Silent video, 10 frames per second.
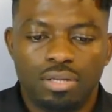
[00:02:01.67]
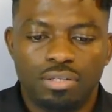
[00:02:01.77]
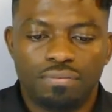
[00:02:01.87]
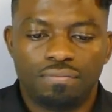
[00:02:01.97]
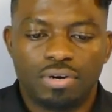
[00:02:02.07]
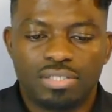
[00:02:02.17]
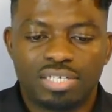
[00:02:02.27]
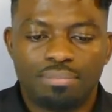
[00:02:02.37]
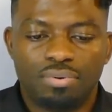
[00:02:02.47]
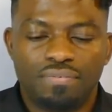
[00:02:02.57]
For
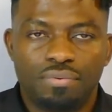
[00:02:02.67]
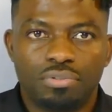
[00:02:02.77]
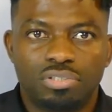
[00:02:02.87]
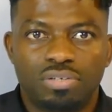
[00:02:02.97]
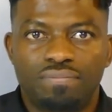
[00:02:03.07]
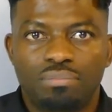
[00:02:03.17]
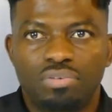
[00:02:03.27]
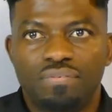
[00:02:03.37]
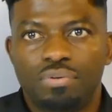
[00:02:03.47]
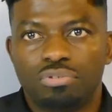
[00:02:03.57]
example, if you're
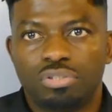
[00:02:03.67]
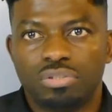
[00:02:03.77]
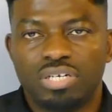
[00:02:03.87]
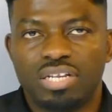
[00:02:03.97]
shooting an